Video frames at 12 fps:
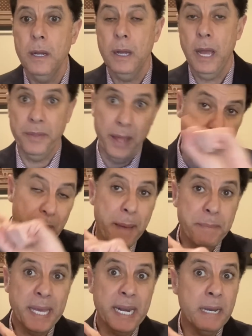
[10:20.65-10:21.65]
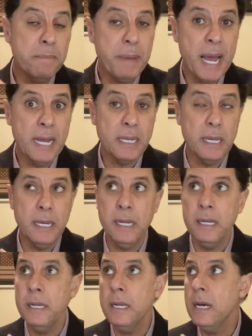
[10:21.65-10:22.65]
and that meeting back
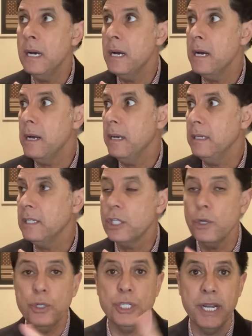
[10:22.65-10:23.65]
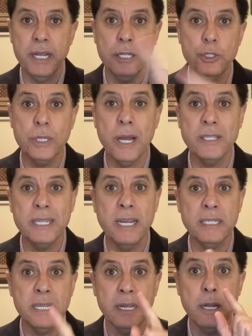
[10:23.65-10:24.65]
in Sochi in
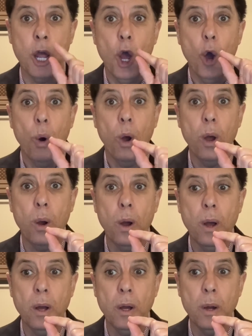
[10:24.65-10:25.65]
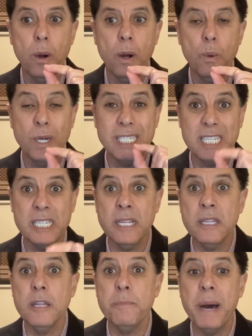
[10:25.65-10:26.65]
2019 was
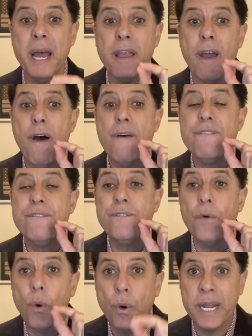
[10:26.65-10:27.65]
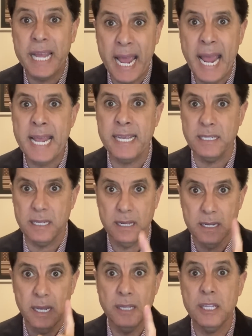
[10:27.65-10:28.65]
attended by 48,
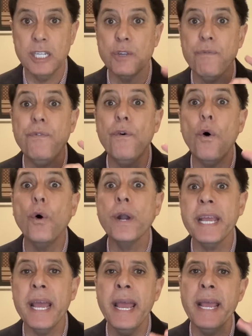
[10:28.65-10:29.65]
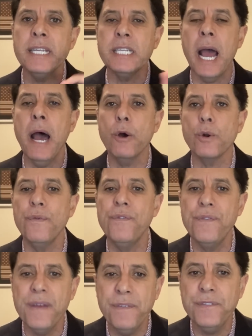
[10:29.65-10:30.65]
get this, 48 out of
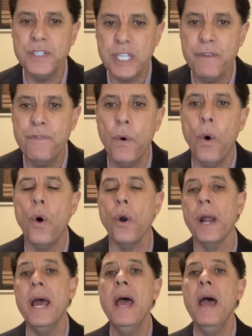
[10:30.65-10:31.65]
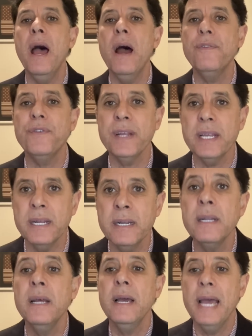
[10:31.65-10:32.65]
54
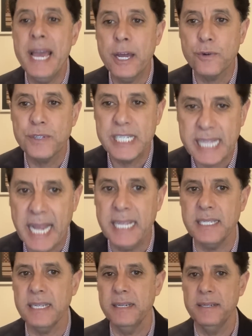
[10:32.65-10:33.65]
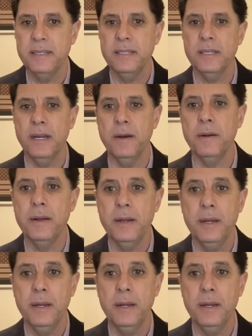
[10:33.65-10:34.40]
African head of state. So,